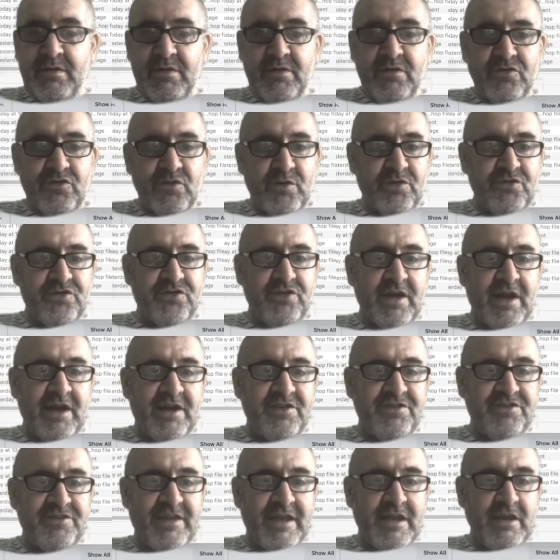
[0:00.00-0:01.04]
So I can
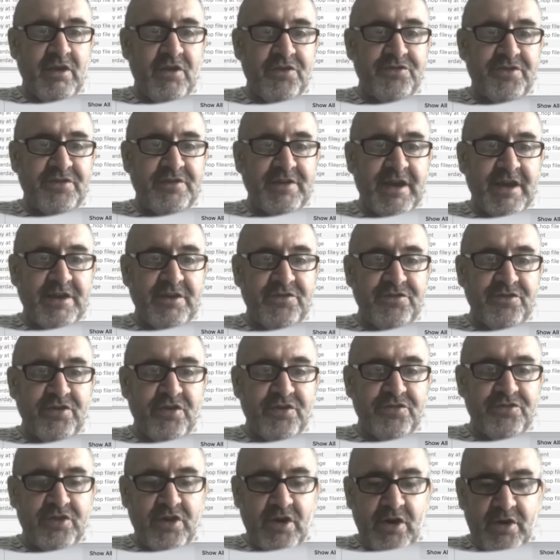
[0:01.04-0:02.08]
set lots of
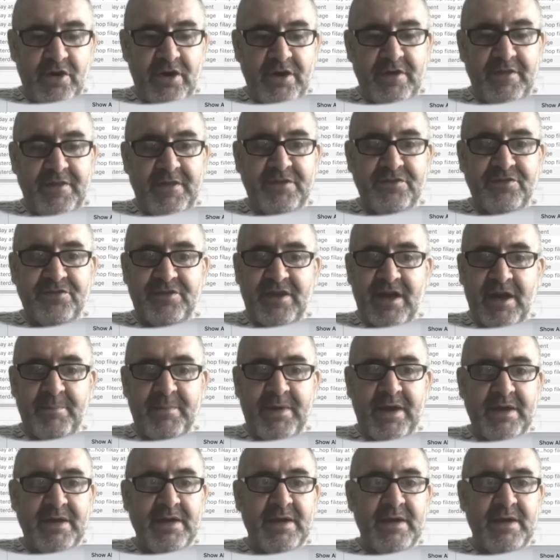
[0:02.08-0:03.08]
dinosaurs going and then start my